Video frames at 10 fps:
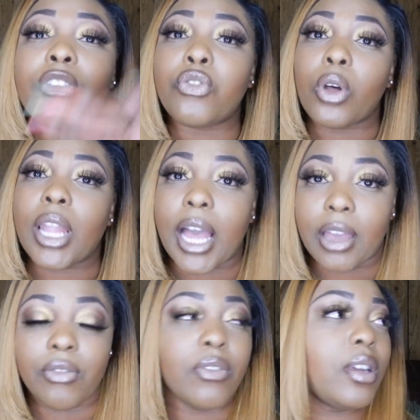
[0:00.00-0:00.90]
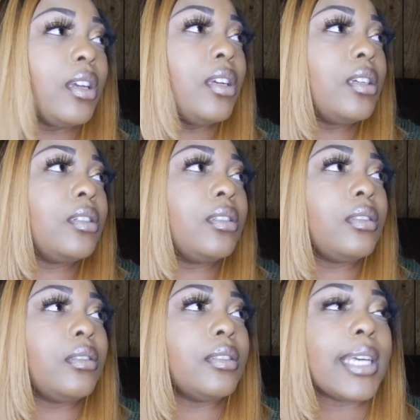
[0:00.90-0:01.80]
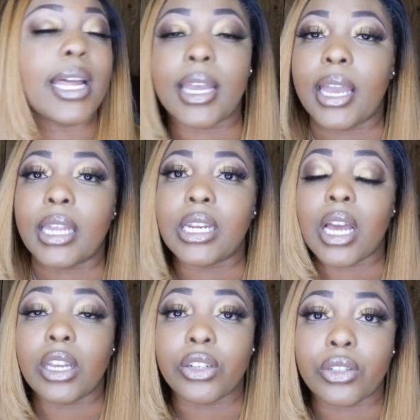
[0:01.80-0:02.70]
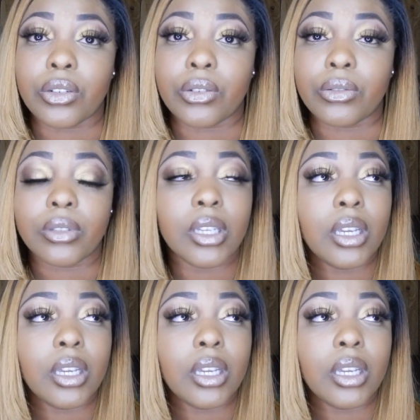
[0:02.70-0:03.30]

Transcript: a full life. Died at 89 years old.